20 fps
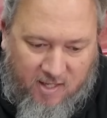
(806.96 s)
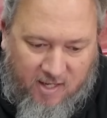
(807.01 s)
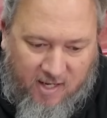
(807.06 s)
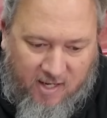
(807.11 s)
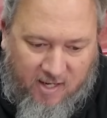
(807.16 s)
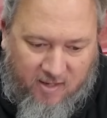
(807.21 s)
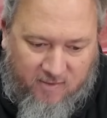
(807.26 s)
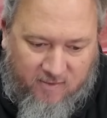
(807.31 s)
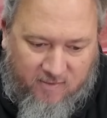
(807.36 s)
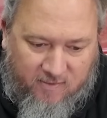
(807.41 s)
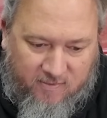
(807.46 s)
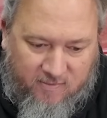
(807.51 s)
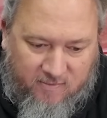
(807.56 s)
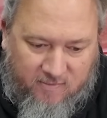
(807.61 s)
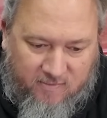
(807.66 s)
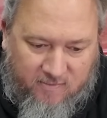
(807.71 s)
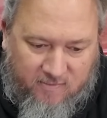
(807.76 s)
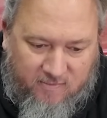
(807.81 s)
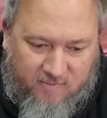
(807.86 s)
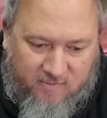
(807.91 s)
Now,
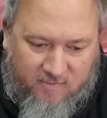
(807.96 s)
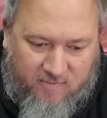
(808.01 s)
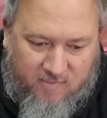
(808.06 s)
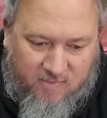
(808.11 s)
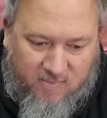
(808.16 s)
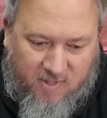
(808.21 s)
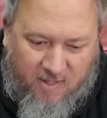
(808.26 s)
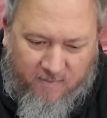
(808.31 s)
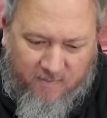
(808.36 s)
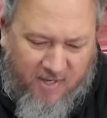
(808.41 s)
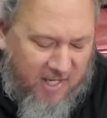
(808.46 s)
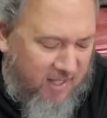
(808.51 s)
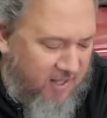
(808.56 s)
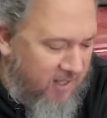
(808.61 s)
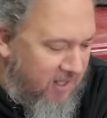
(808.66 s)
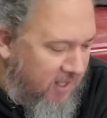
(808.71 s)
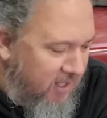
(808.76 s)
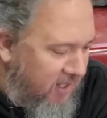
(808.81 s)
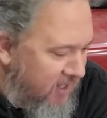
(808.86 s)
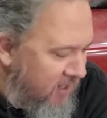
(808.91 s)
I made
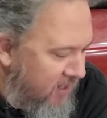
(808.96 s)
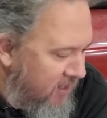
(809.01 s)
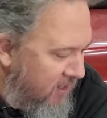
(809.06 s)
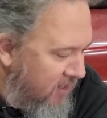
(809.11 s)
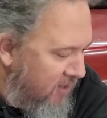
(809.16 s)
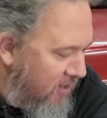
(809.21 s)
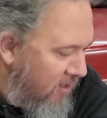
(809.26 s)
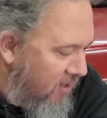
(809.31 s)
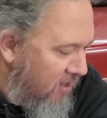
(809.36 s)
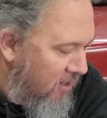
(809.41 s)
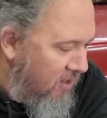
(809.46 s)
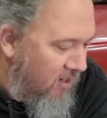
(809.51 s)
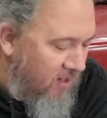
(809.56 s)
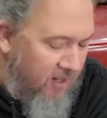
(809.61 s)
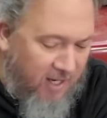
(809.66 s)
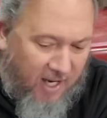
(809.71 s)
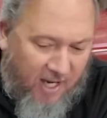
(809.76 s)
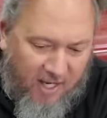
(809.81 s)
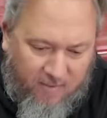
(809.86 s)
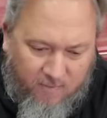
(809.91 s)
these
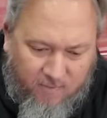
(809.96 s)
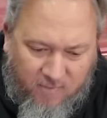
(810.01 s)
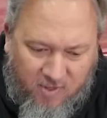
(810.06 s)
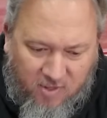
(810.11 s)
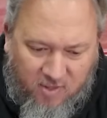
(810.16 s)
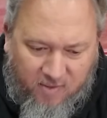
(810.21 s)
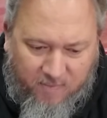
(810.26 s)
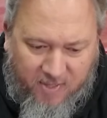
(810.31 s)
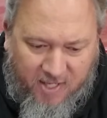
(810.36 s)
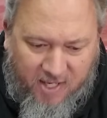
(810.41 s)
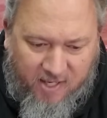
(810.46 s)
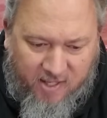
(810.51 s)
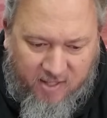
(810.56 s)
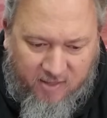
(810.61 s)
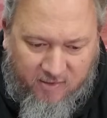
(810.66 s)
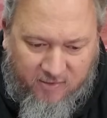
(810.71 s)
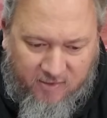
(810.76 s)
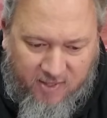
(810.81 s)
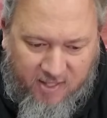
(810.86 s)
8 mil apart, I